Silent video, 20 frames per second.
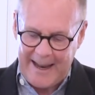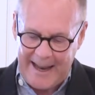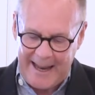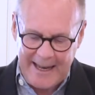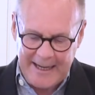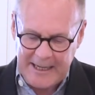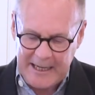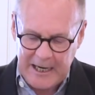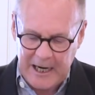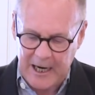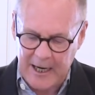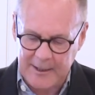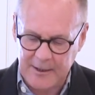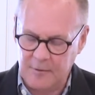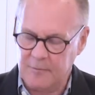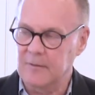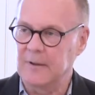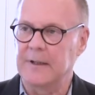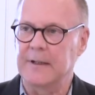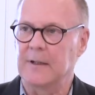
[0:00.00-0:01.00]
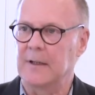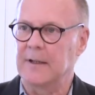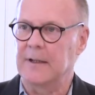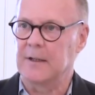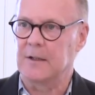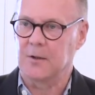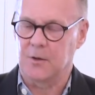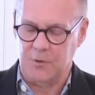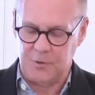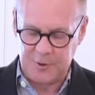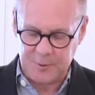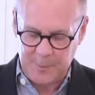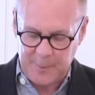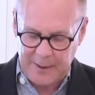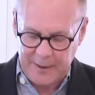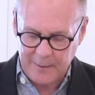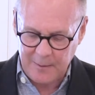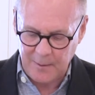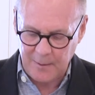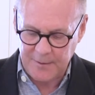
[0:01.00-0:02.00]
any kind of lily whose
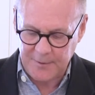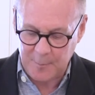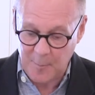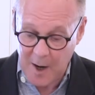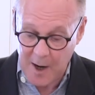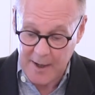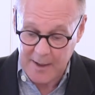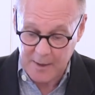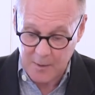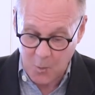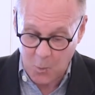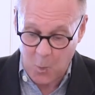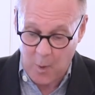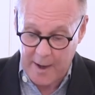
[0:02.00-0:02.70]
petals might